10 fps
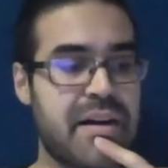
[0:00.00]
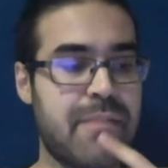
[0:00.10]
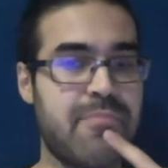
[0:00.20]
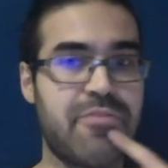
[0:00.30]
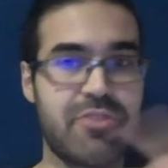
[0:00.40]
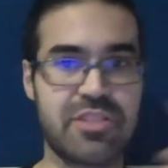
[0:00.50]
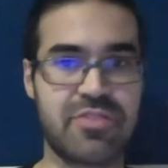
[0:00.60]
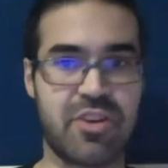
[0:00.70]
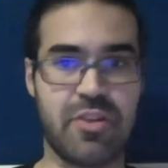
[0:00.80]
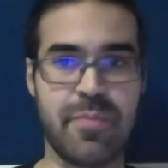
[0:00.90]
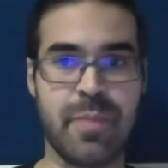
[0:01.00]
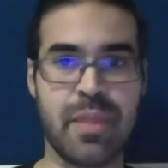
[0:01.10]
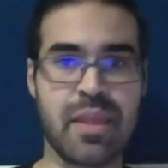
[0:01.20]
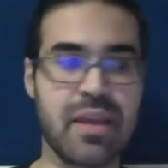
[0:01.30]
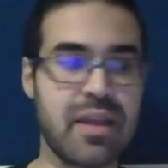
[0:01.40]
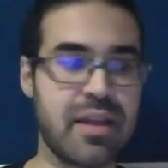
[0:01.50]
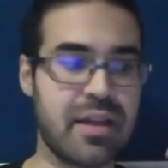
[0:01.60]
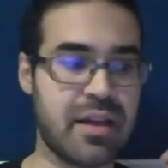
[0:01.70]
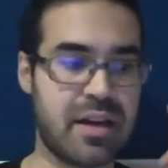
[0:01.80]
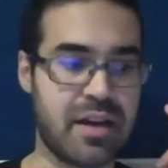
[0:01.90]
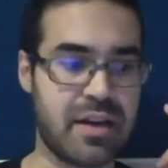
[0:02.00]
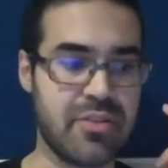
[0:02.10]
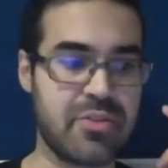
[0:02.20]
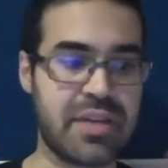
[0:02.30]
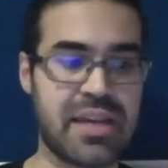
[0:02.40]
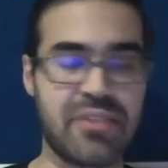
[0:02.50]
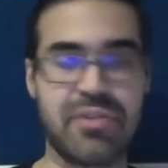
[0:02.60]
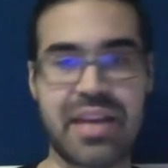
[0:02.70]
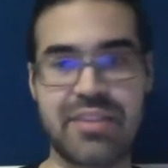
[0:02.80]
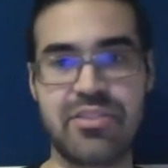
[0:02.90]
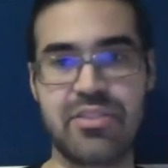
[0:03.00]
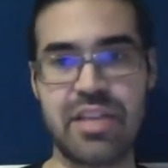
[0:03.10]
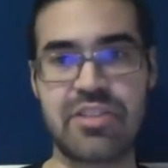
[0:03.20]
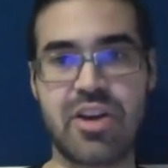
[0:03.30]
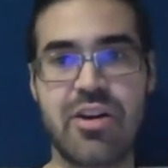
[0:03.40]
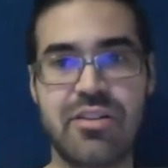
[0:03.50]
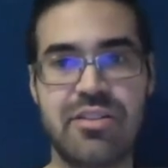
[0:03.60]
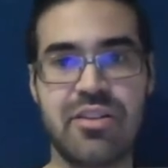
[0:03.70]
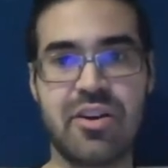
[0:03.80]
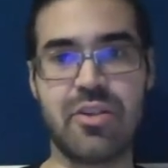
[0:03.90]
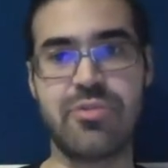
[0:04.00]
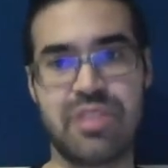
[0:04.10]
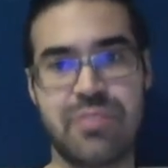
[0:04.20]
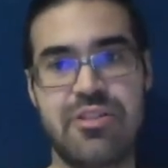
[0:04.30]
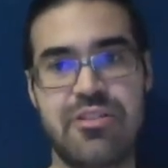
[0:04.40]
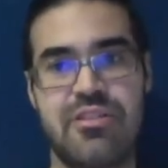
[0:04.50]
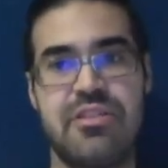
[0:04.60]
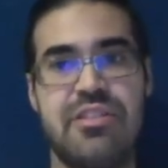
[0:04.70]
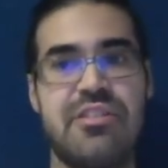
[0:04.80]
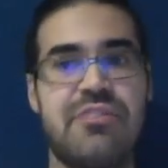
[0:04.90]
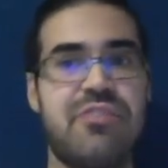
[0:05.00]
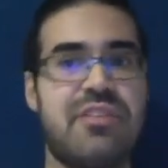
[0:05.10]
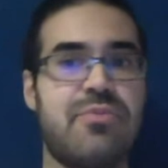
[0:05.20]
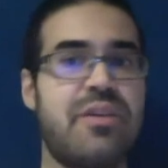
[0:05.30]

First of all, it's hard to host images in a decentralized way.